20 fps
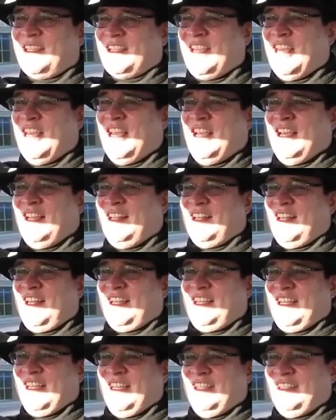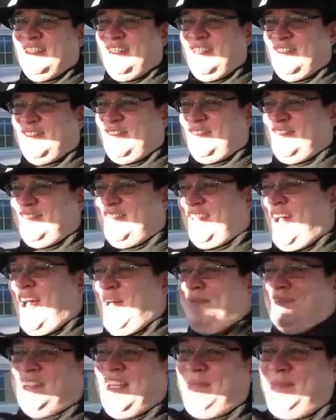Like the
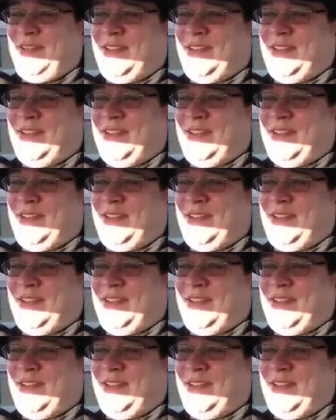Hobbits have